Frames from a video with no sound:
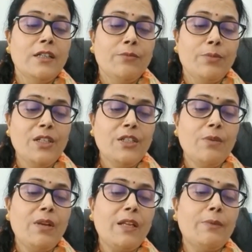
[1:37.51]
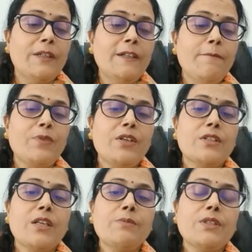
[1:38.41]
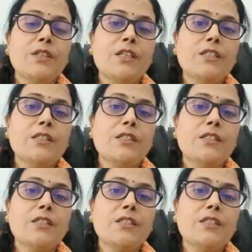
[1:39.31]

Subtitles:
preterm labor, some serious